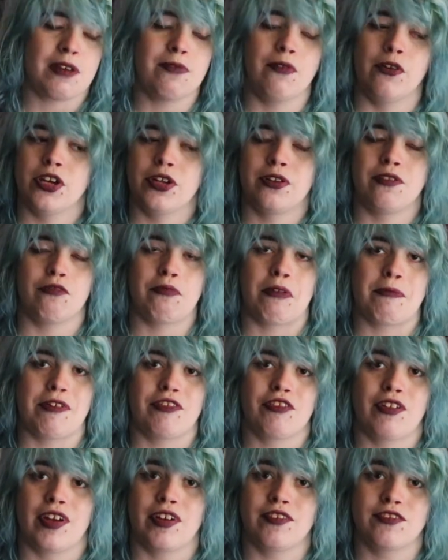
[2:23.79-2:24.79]
I'm not going into my
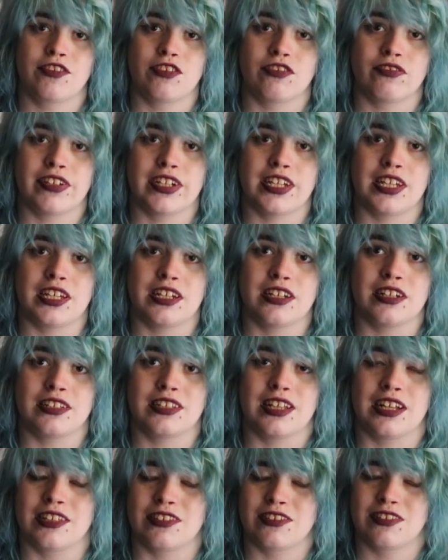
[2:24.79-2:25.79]
mental health story here,
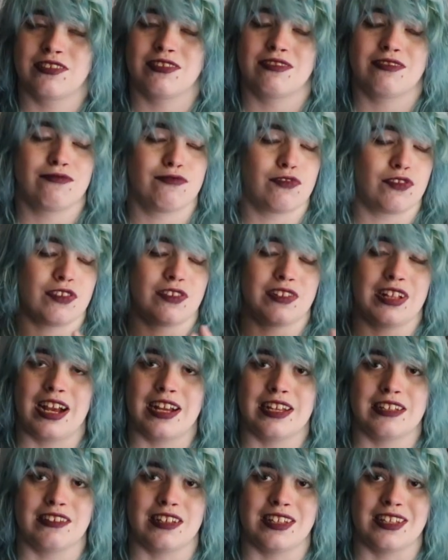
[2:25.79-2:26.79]
that
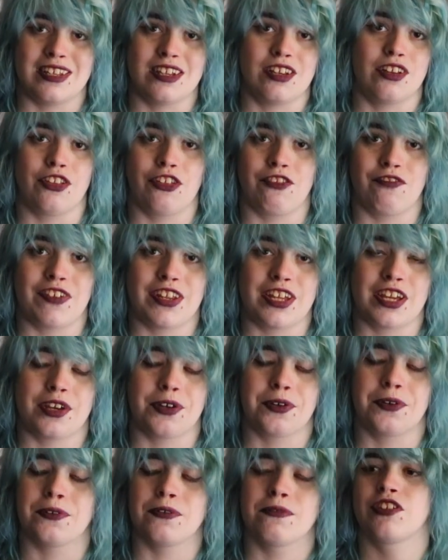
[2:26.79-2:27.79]
is in another video.